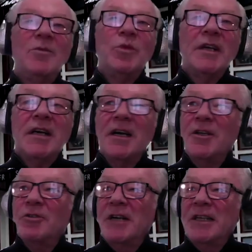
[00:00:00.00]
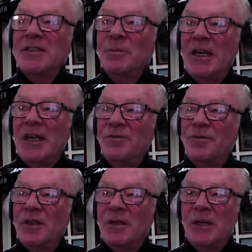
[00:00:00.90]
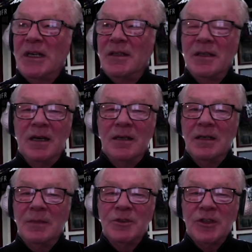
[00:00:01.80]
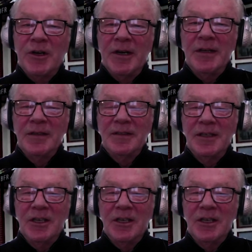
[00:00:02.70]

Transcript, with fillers: we got your resume for, but no, I'm sorry, you're not